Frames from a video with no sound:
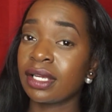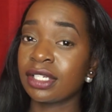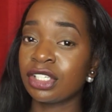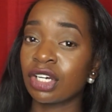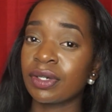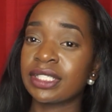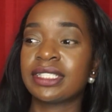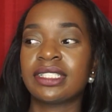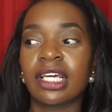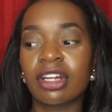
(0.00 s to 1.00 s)
you know,
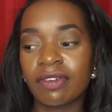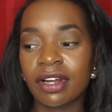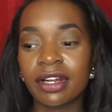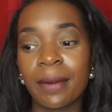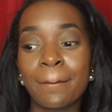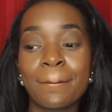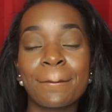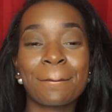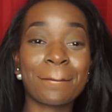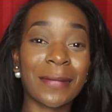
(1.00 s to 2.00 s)
instead of her.
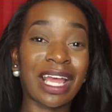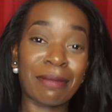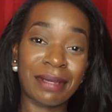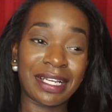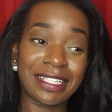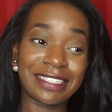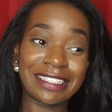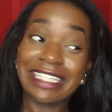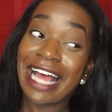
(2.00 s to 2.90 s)
I mean,